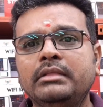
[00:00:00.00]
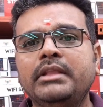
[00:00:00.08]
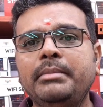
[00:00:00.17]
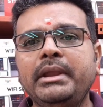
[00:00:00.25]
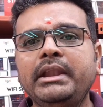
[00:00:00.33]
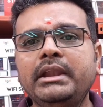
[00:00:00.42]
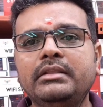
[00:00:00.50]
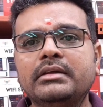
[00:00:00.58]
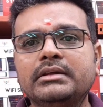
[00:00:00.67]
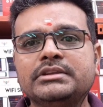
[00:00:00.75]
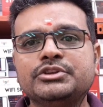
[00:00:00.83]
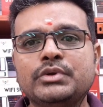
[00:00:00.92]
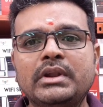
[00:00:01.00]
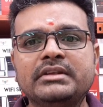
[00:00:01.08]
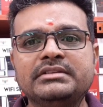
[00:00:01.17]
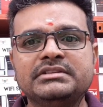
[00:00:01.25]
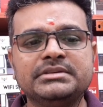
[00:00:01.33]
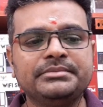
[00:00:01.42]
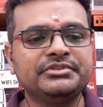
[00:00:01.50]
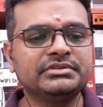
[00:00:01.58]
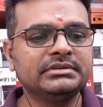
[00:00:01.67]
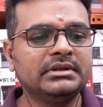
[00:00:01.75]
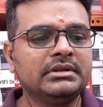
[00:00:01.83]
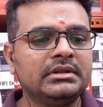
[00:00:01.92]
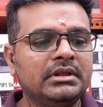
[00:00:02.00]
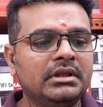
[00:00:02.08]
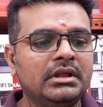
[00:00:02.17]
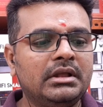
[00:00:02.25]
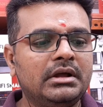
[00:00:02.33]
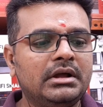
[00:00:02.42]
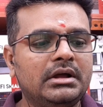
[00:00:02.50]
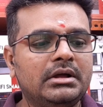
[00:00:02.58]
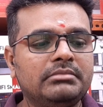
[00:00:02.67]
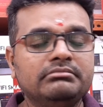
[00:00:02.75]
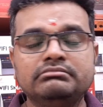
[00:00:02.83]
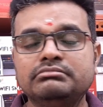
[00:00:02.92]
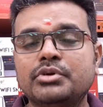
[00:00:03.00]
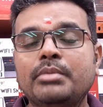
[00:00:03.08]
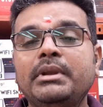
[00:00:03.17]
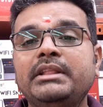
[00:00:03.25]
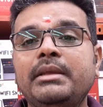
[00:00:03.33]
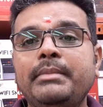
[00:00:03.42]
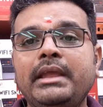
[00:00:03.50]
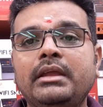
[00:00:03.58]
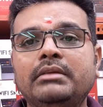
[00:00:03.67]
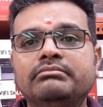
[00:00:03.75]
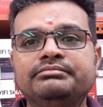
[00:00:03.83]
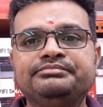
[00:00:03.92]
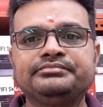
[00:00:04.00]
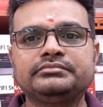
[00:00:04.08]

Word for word: they may need the solar systems uh, probably they may